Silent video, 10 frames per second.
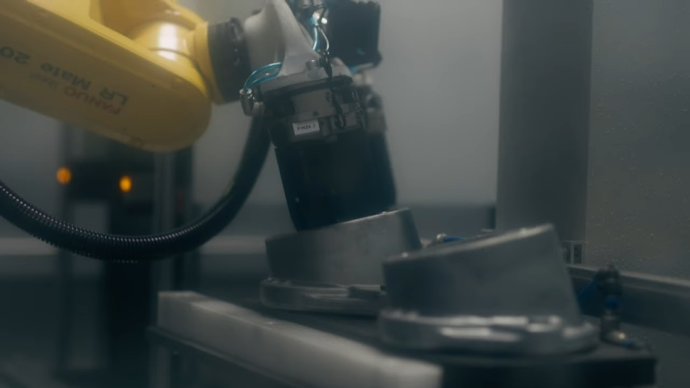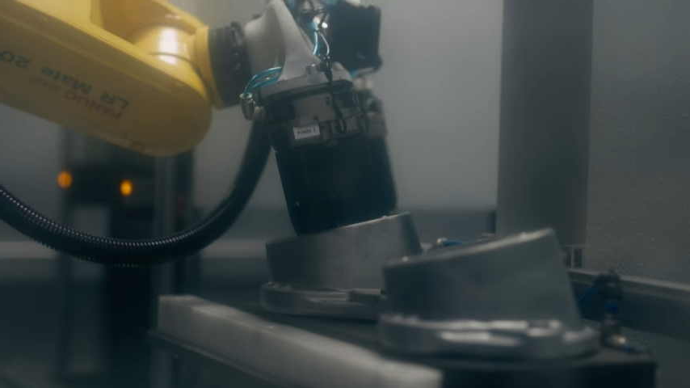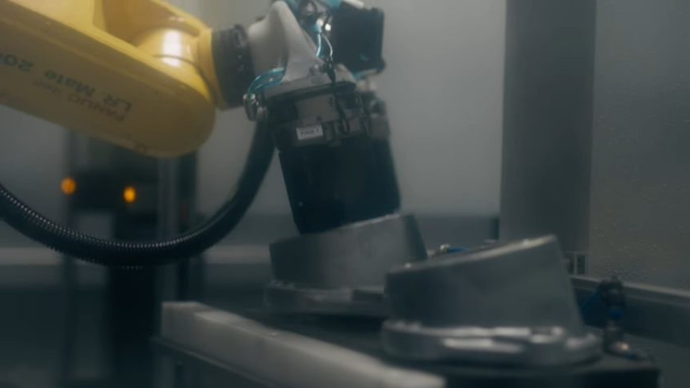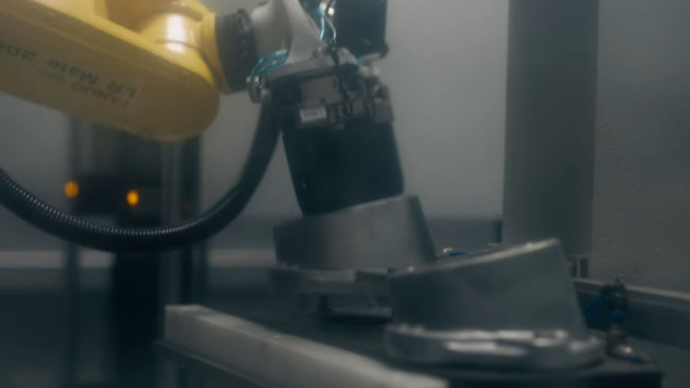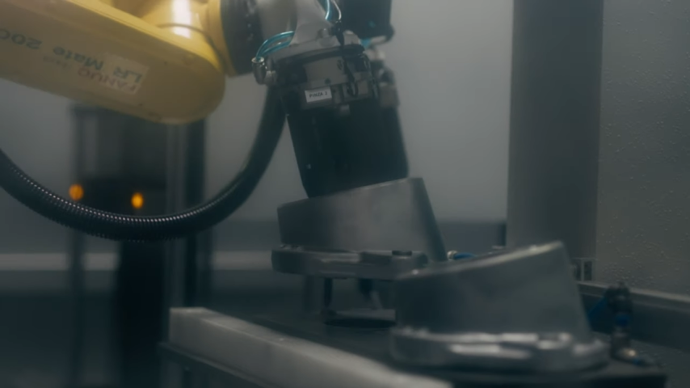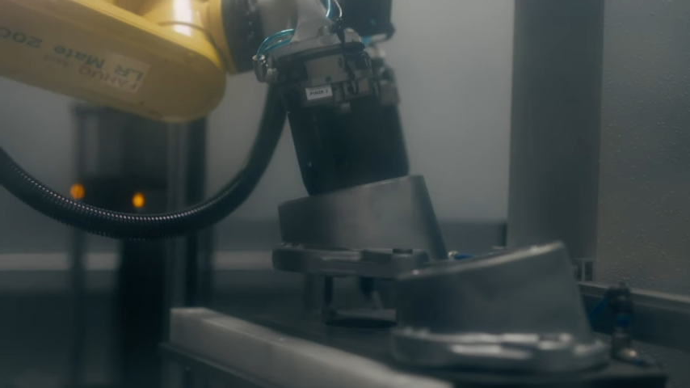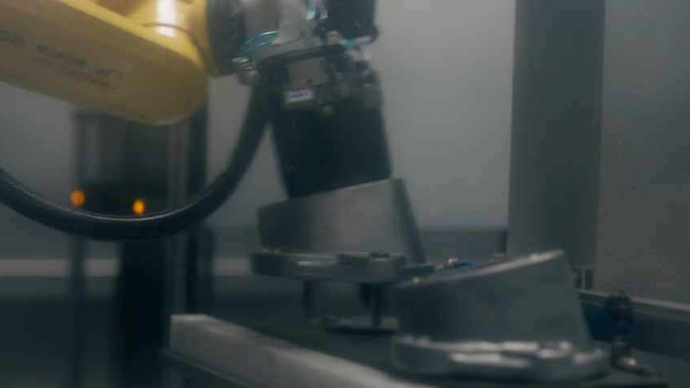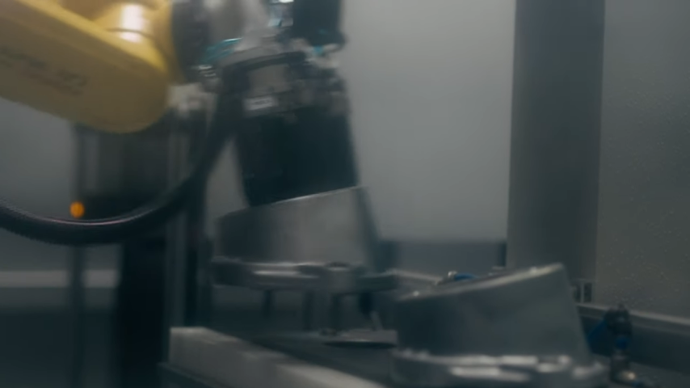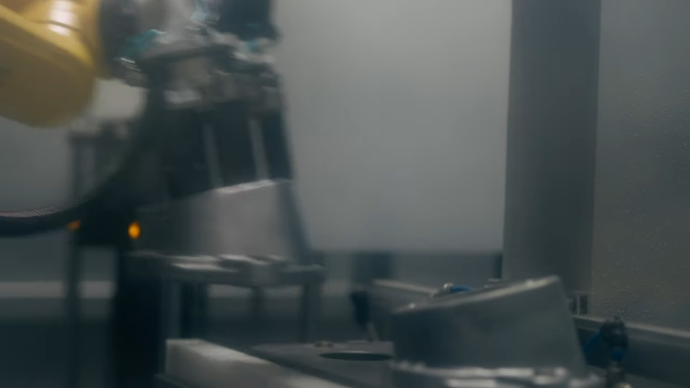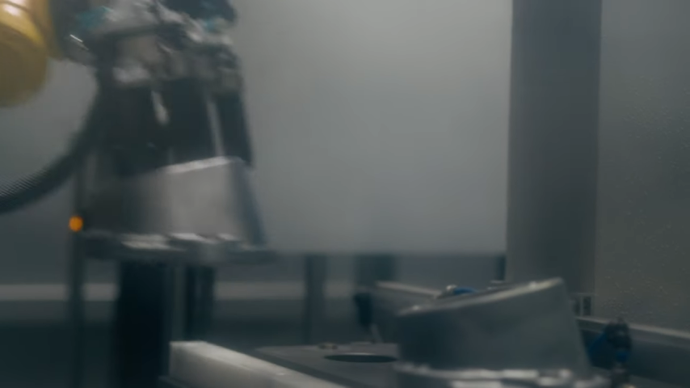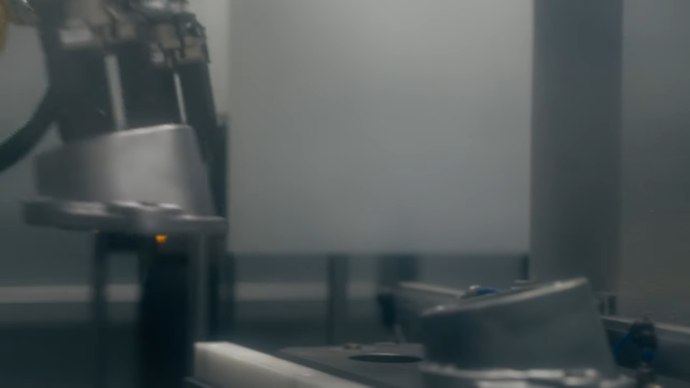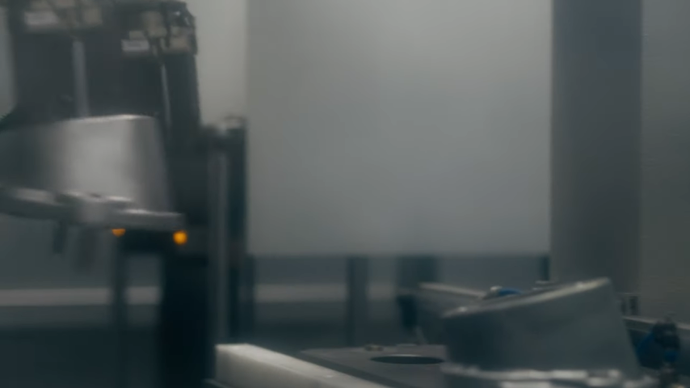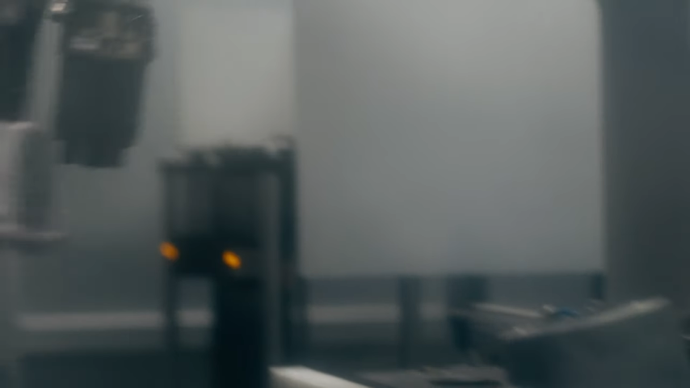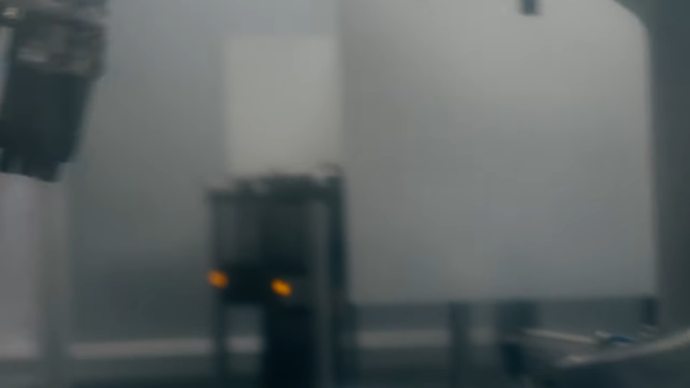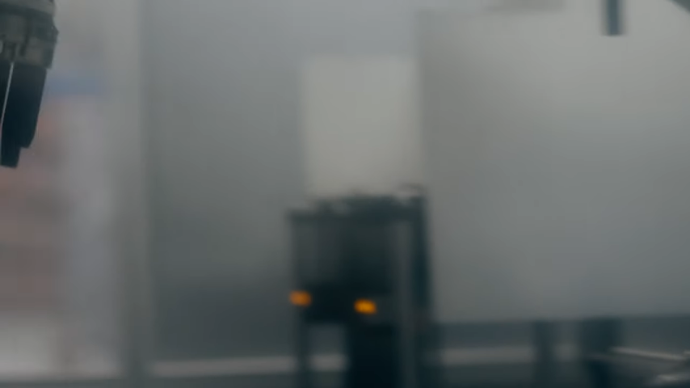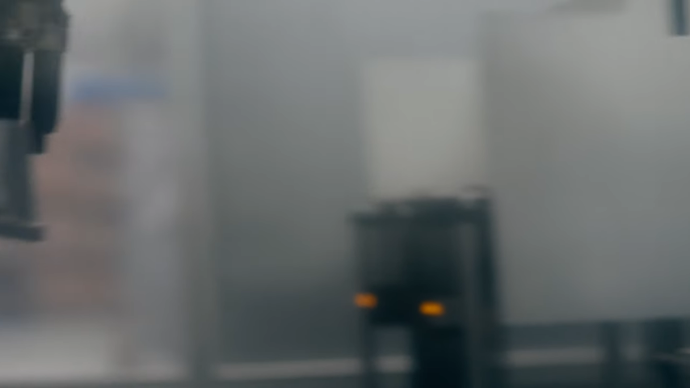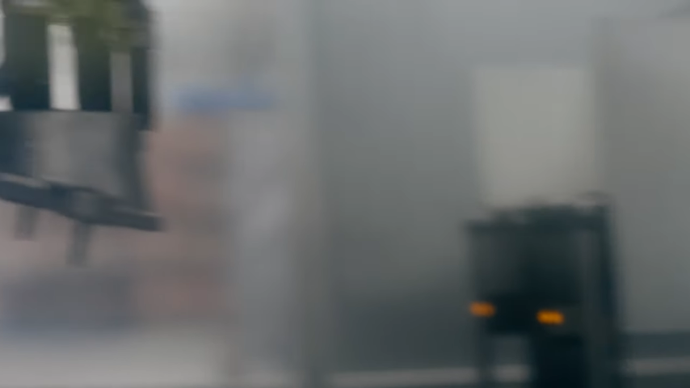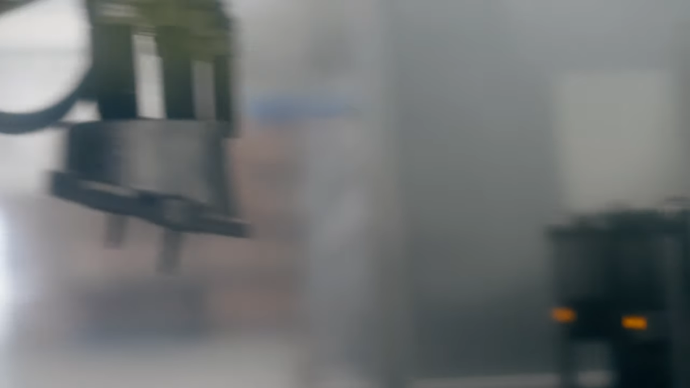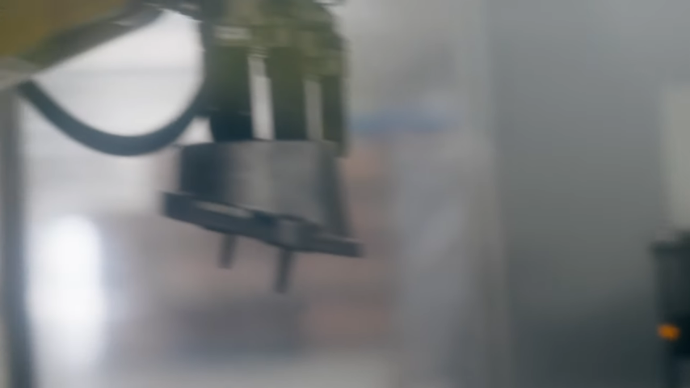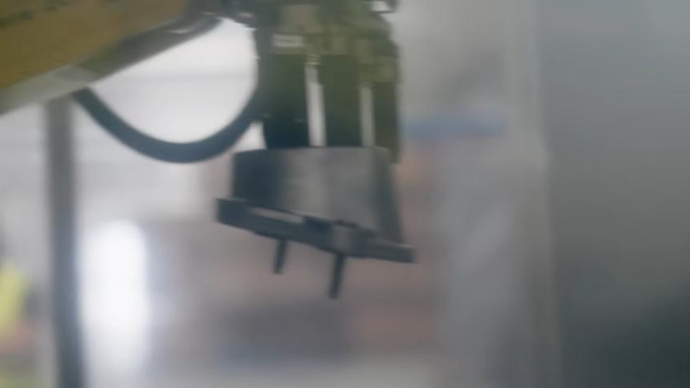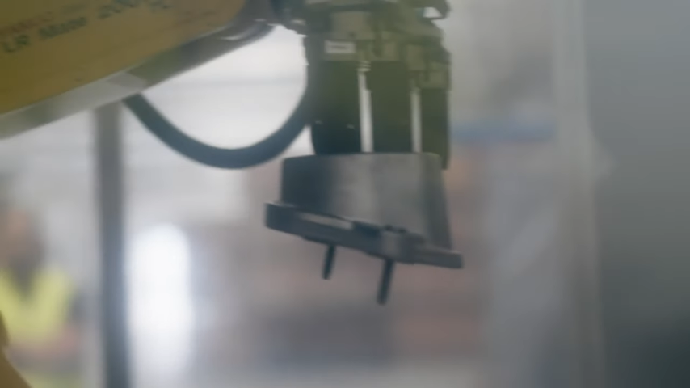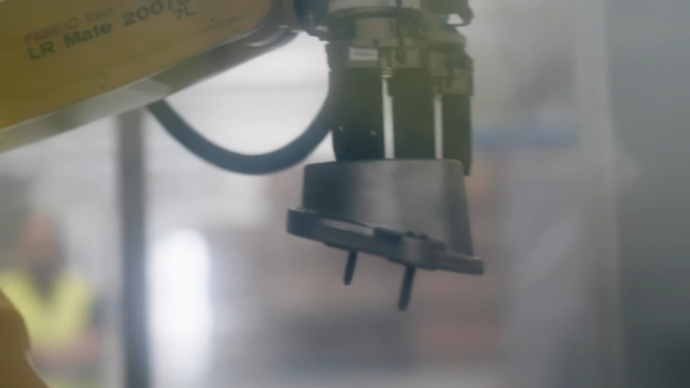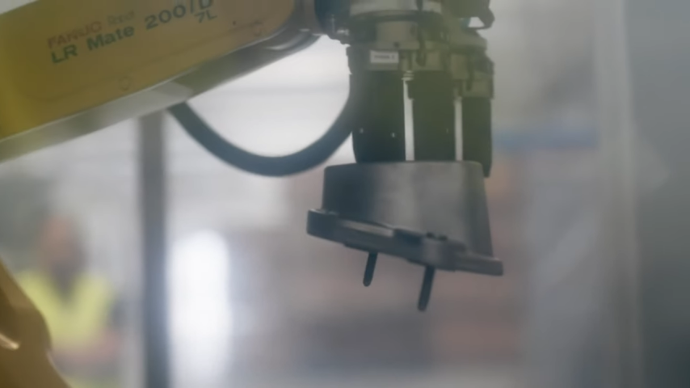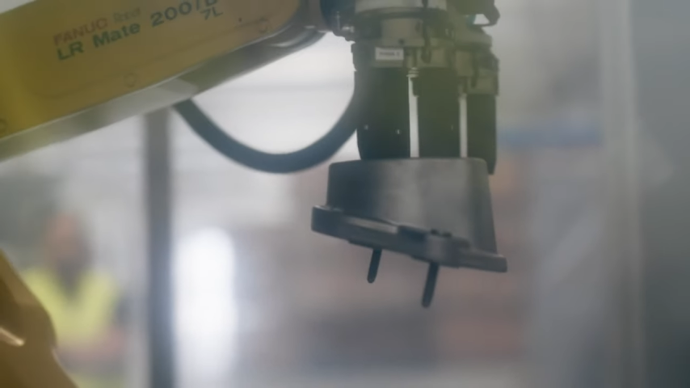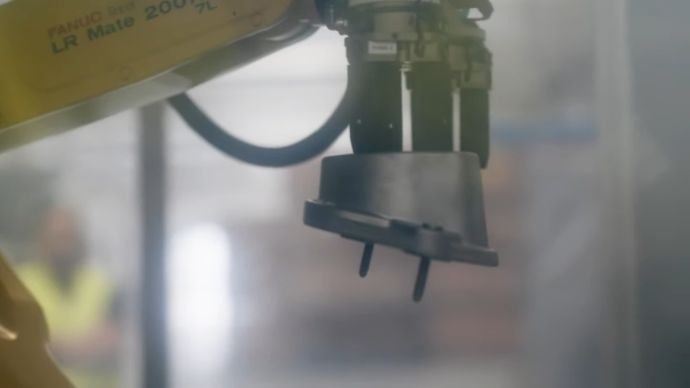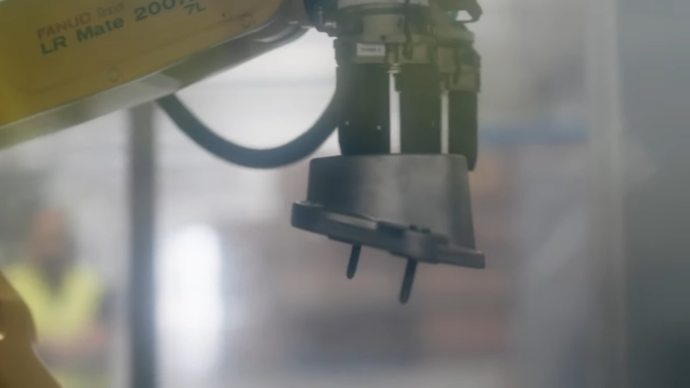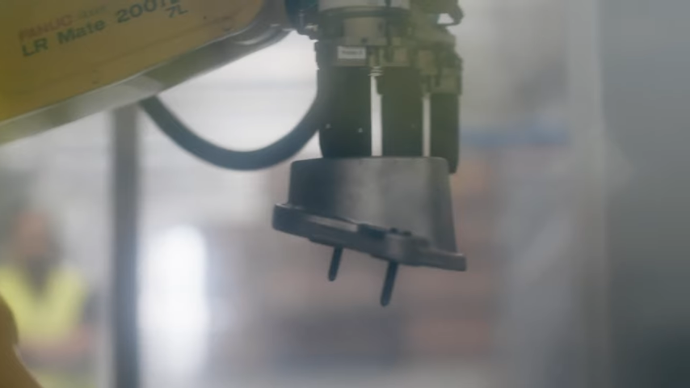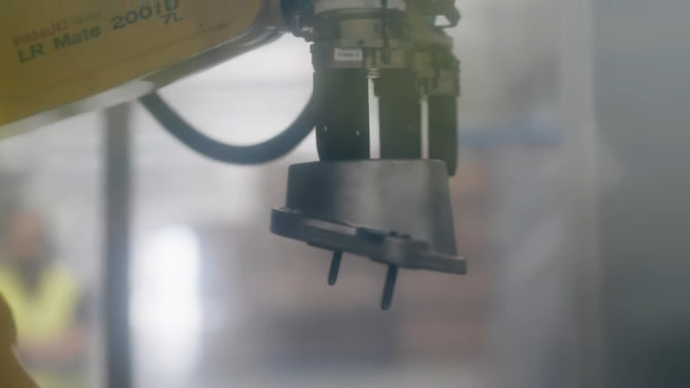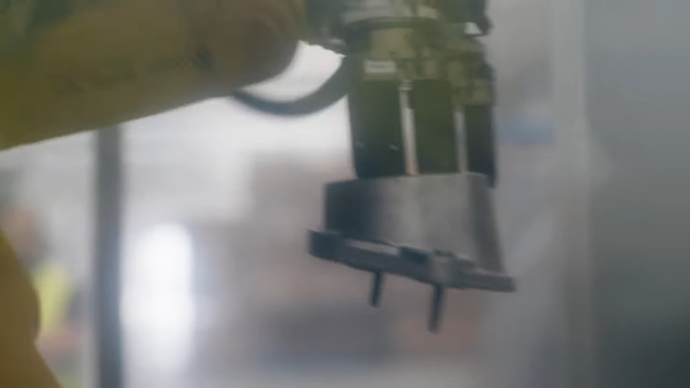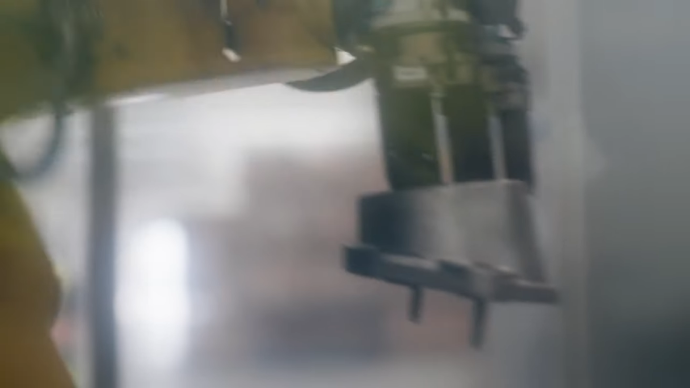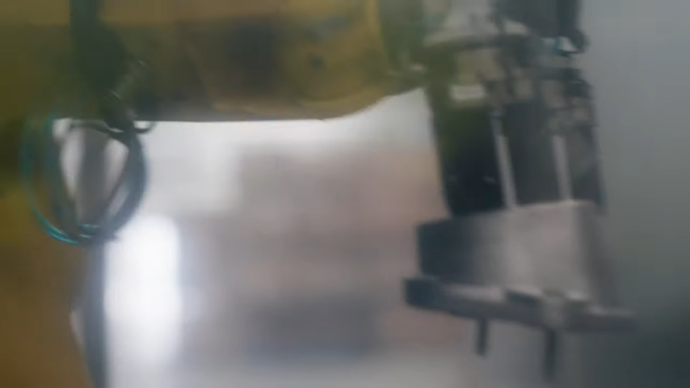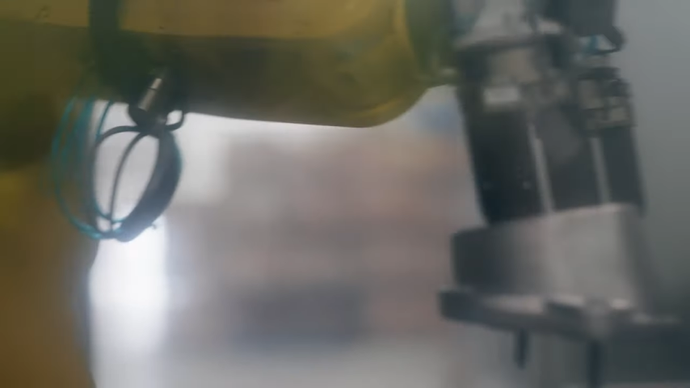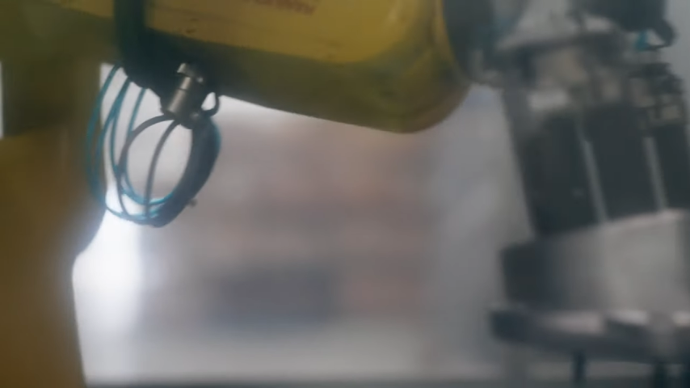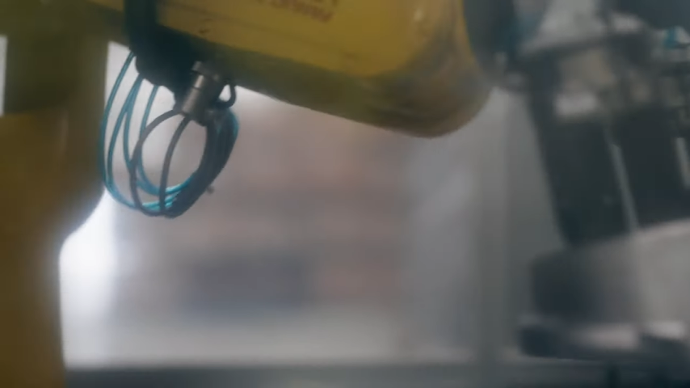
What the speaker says: [unreadable: no face in view]